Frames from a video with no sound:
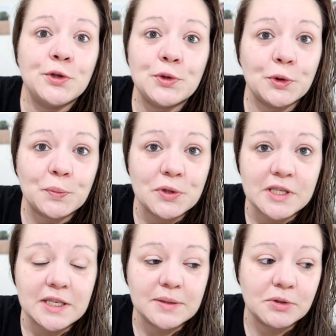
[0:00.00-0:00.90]
to look
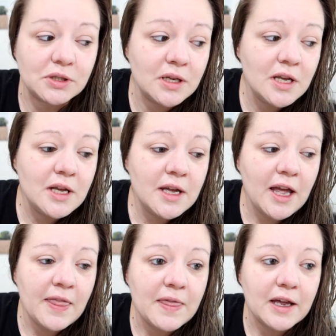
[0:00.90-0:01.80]
presentable,
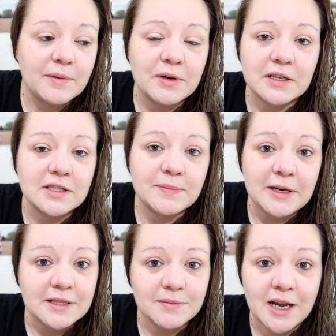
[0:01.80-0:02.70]
and then I'm gonna
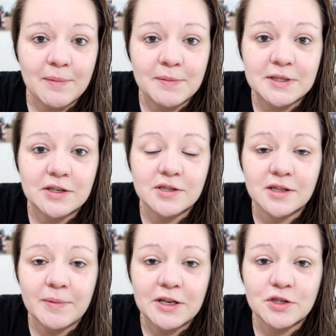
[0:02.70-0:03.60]
spend some time upstairs
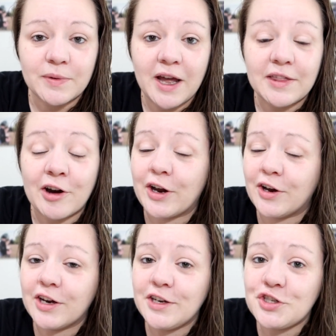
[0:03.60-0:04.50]
in the master bath. Our
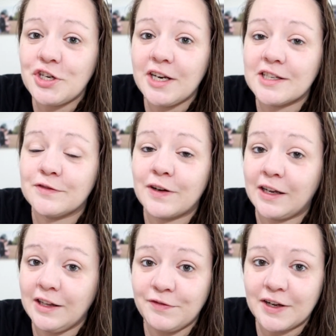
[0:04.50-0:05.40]
air conditioning is
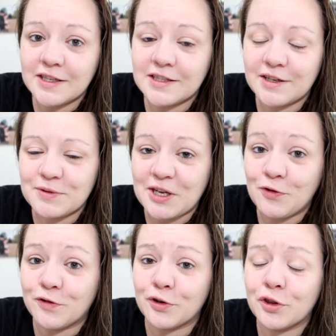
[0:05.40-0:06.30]
finally fixed. It was
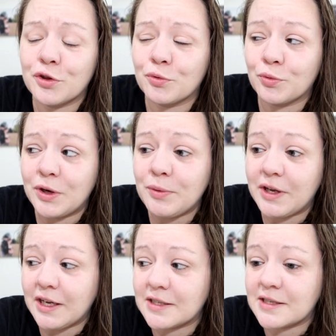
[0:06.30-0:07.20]
out for three
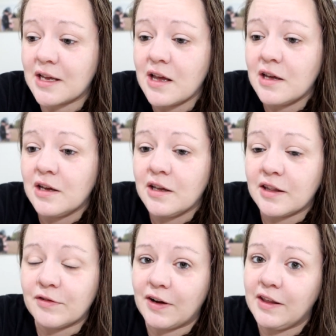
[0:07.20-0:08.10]
weeks.
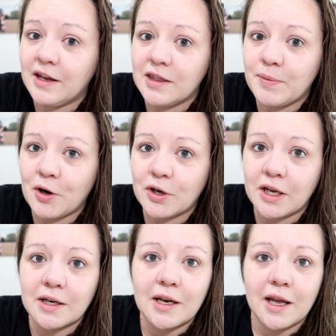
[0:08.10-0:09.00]
They finally got the part
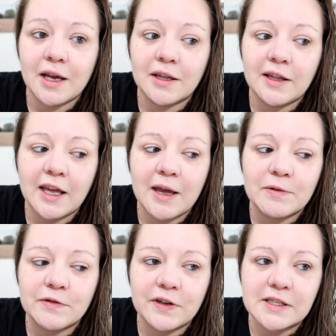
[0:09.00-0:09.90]
in and they
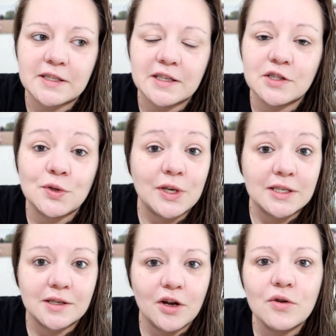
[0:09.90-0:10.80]
came and fixed it two
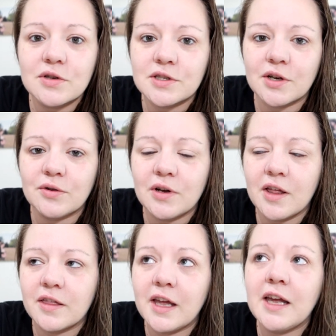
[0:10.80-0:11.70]
days ago. So
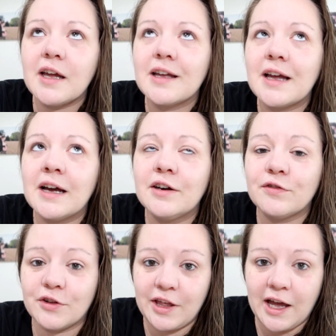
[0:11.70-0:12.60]
thank God
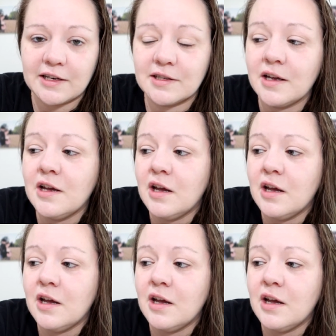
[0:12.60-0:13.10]
for that.